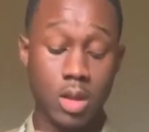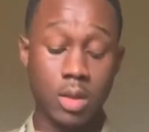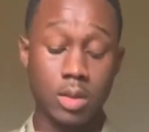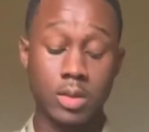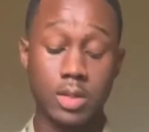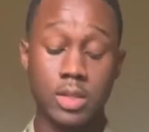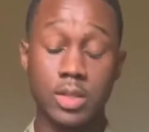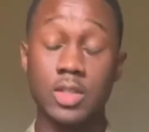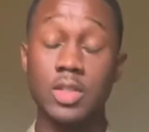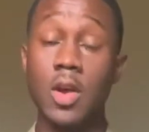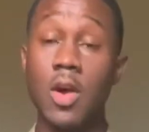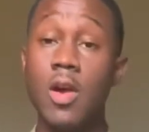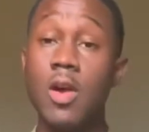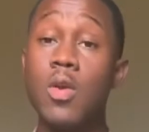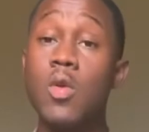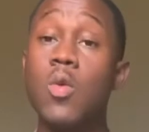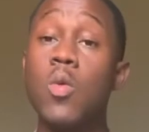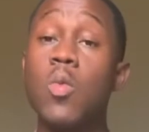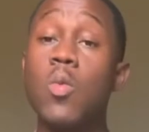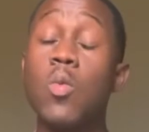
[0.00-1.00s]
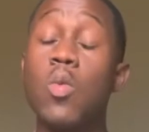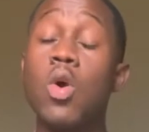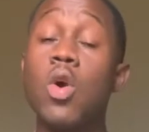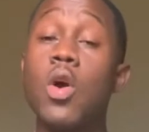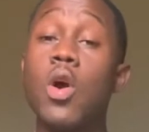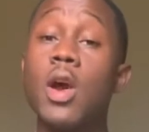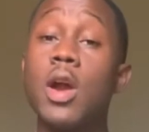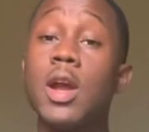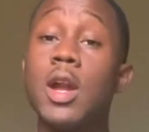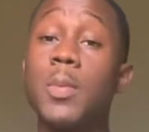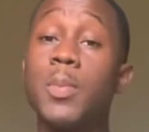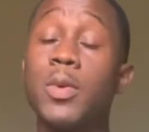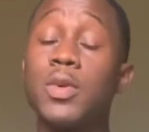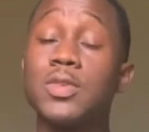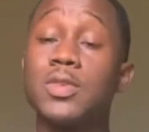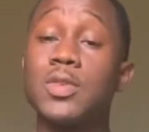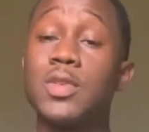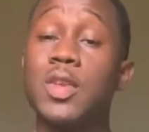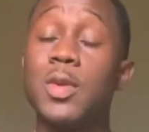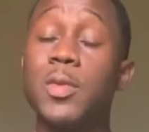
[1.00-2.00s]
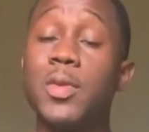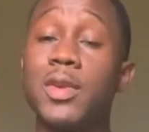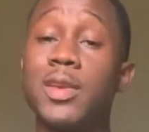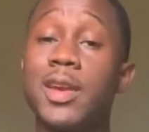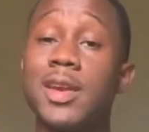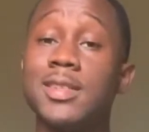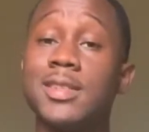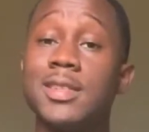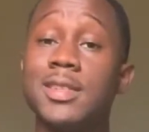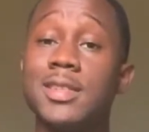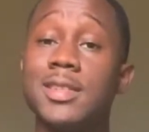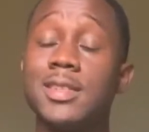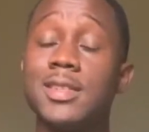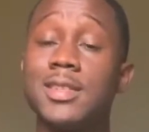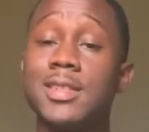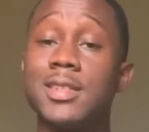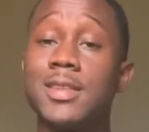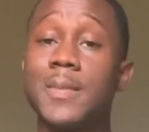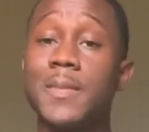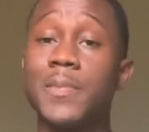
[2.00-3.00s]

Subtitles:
To start, what are interpersonal communications?